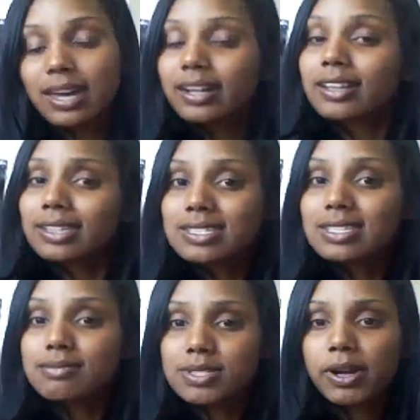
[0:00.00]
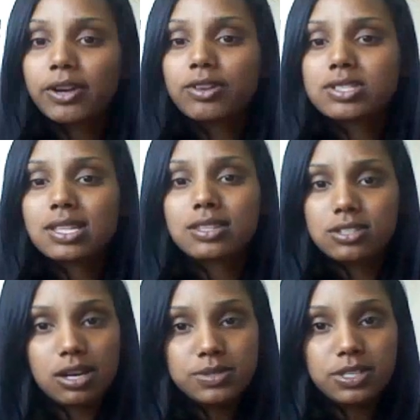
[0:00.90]
kind of like the same spirals that the
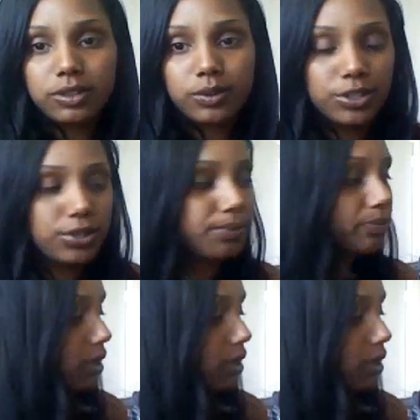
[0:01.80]
top styler would do.